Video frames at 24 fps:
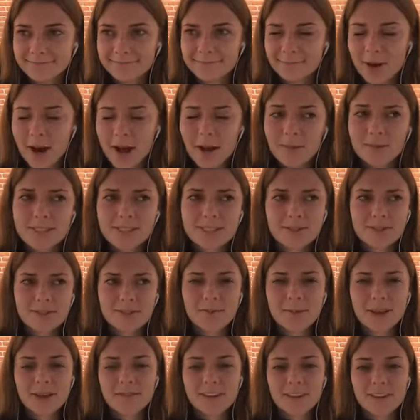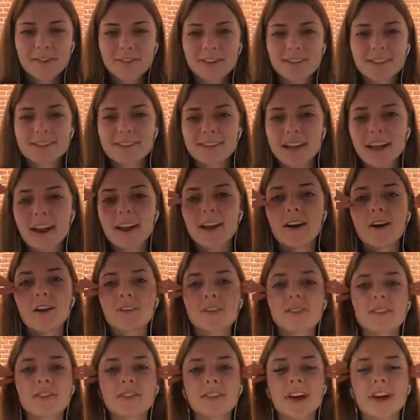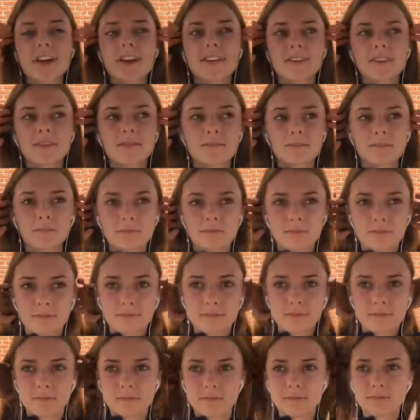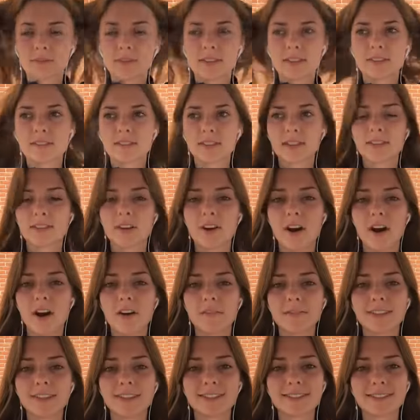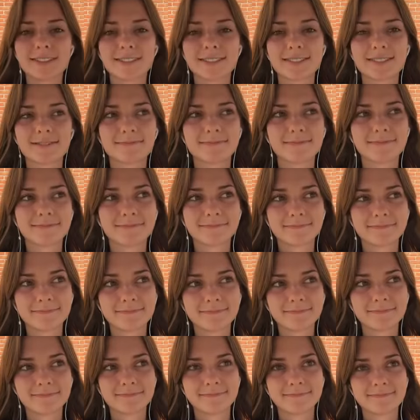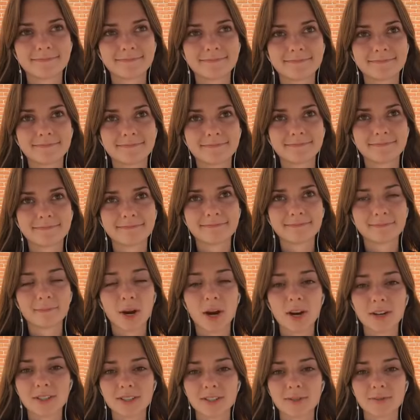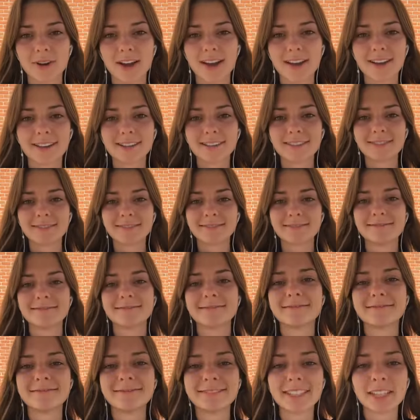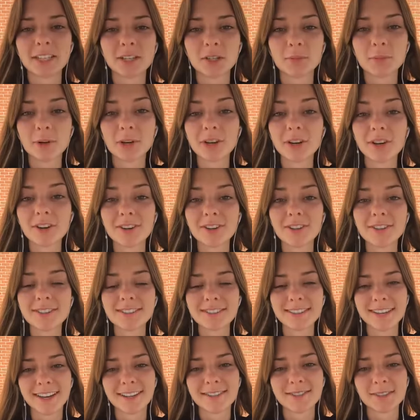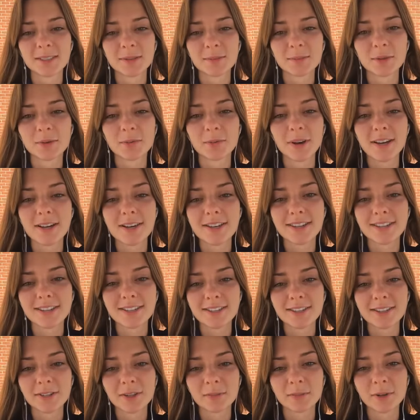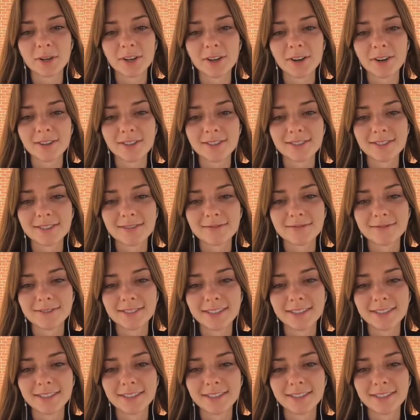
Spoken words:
probably two of my favorites. And I also like things like The Office, Parks and Rec, Gilmore Girls. I used to be way into Gilmore Girls.